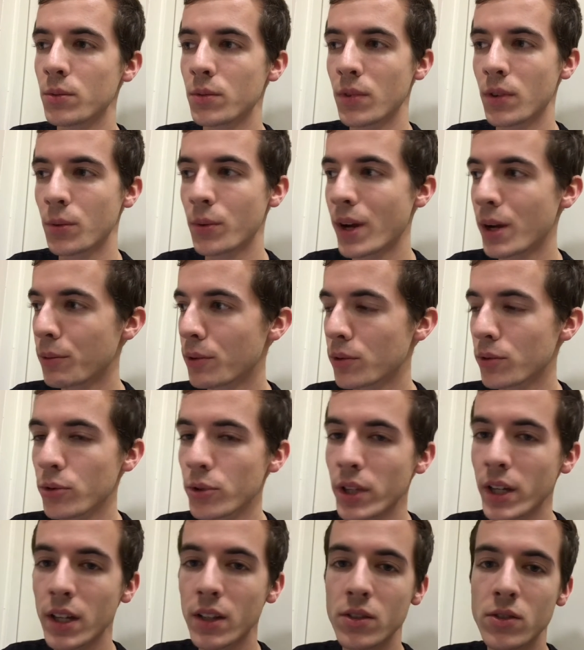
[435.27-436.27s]
the way we
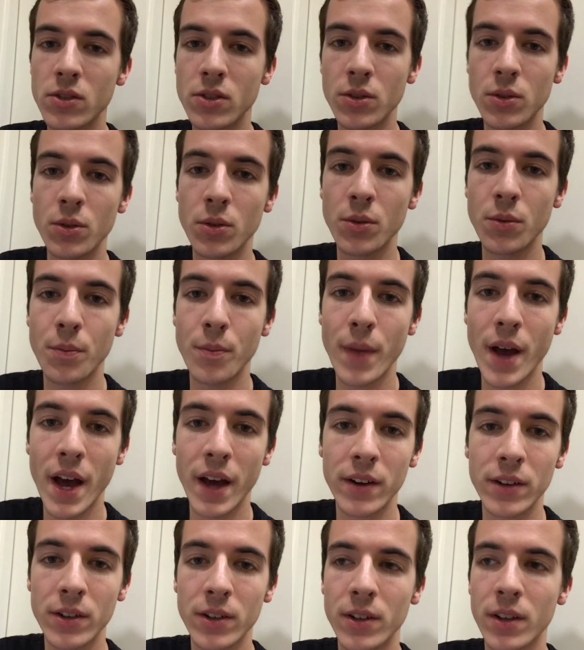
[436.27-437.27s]
relate to
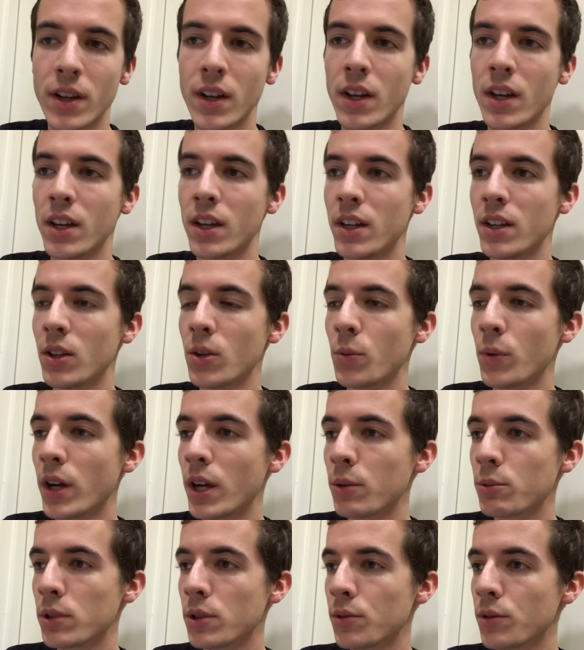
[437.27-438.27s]
matter, and the
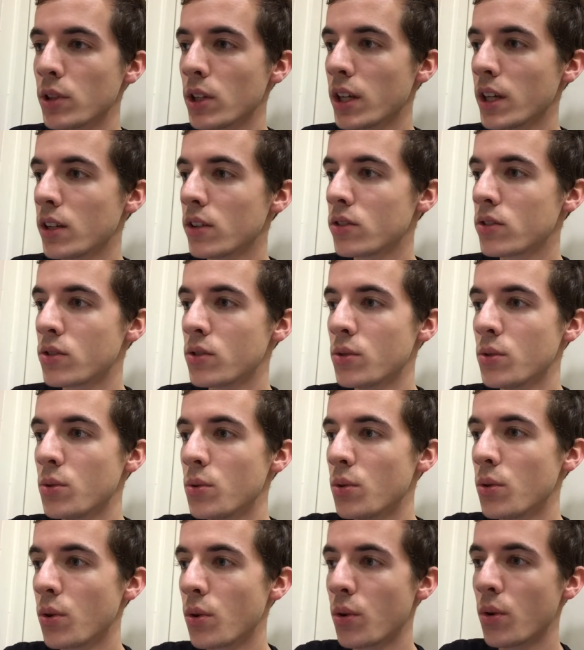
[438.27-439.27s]
way we relate
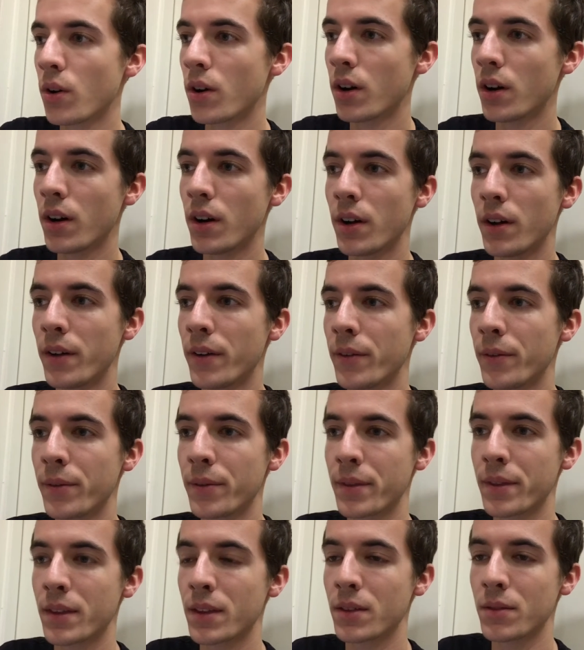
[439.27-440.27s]
to
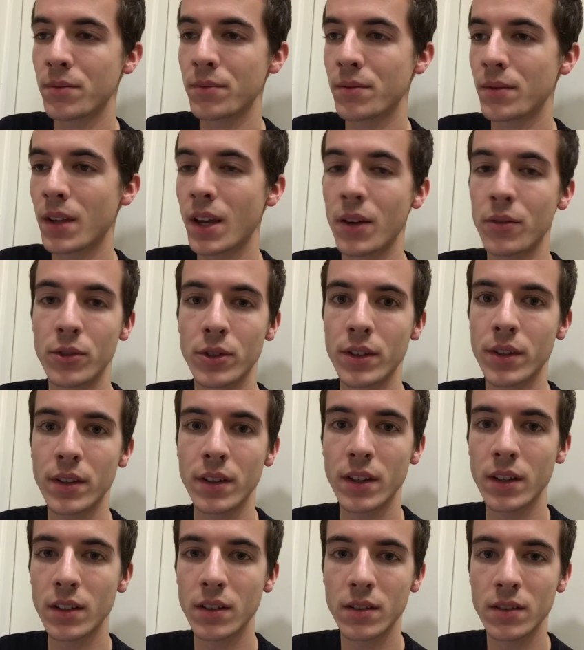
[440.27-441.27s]

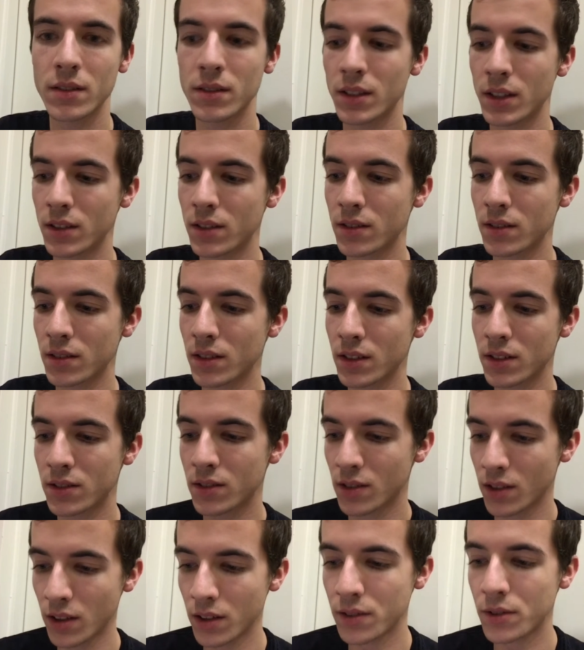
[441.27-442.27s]
everything.
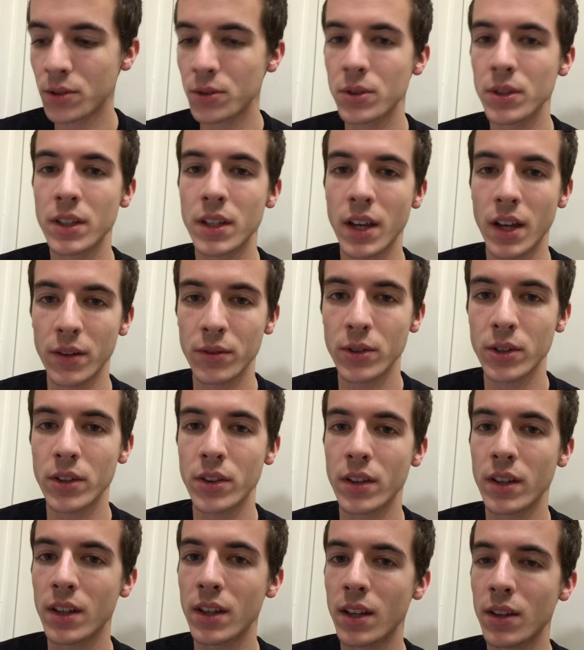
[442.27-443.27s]
It's literally
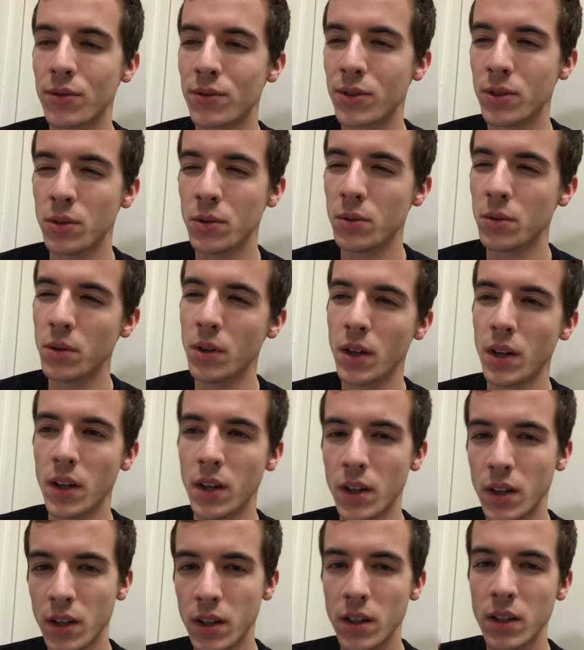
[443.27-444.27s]
everything if
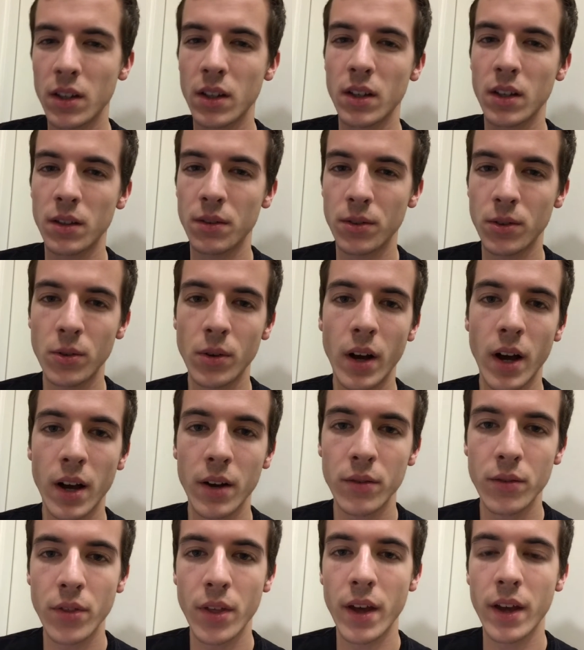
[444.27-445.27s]
you
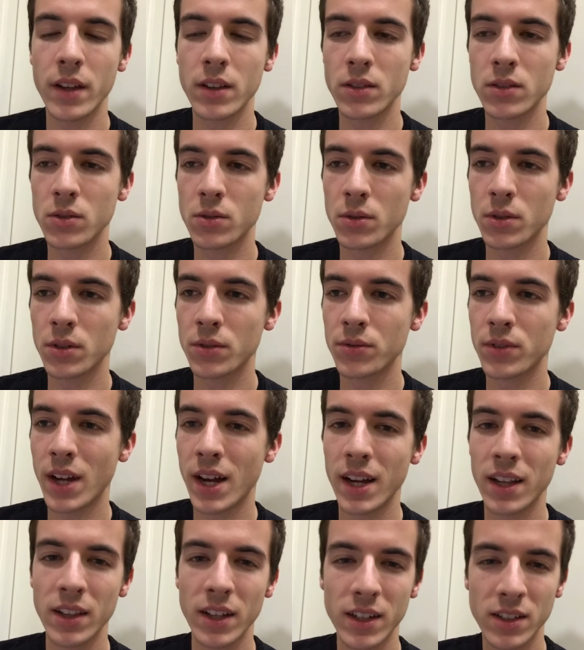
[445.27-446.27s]
have that sort of
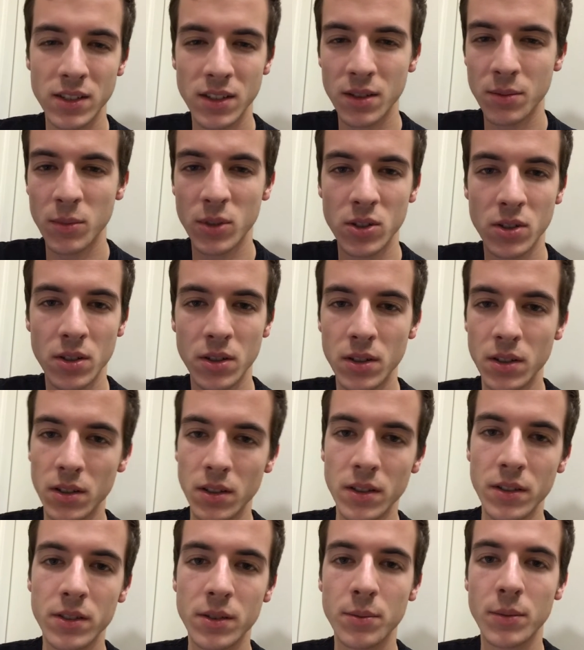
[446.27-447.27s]
dialectic
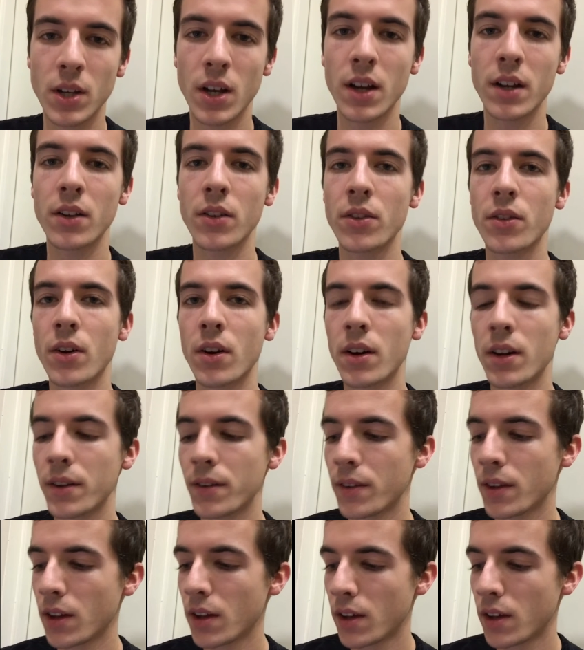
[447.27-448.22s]
materialism kind of thought.